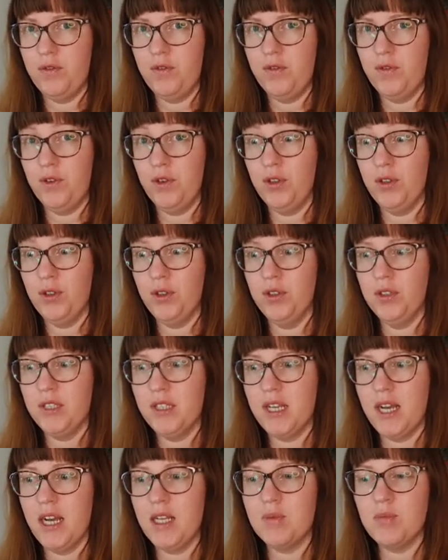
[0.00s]
full
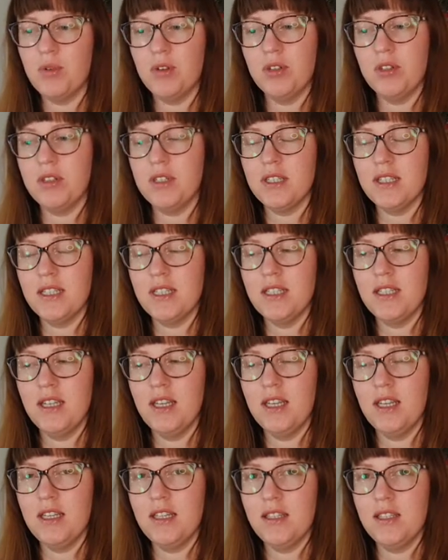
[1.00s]
size products in
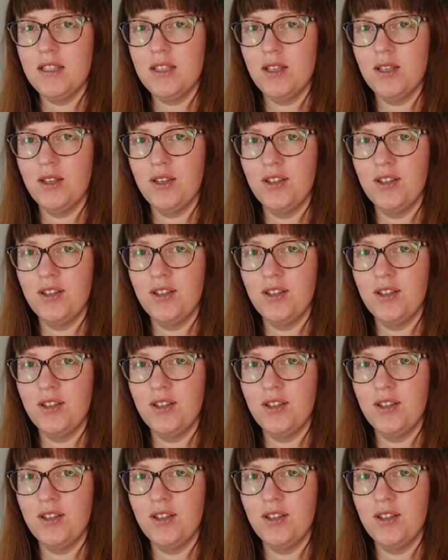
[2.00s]
these.